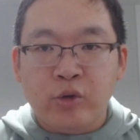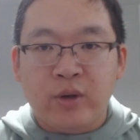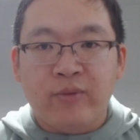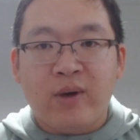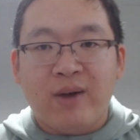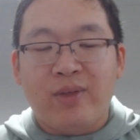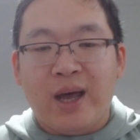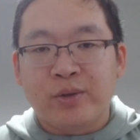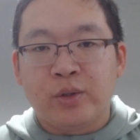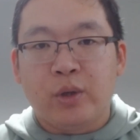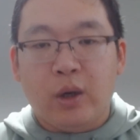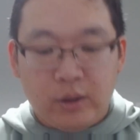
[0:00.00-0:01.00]

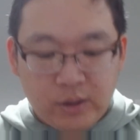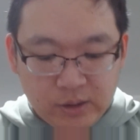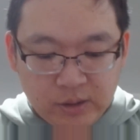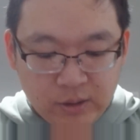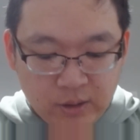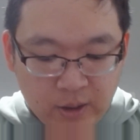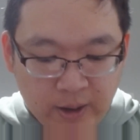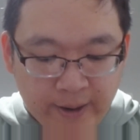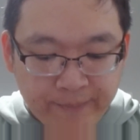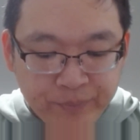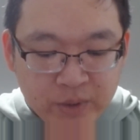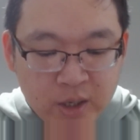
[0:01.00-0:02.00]
$185,000. All
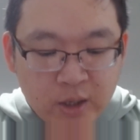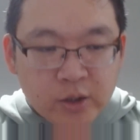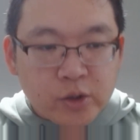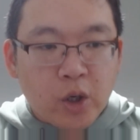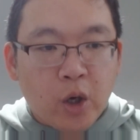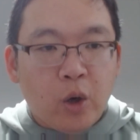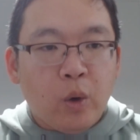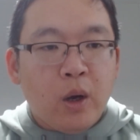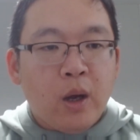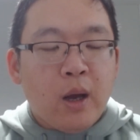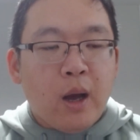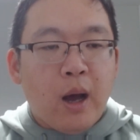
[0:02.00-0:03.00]
right. So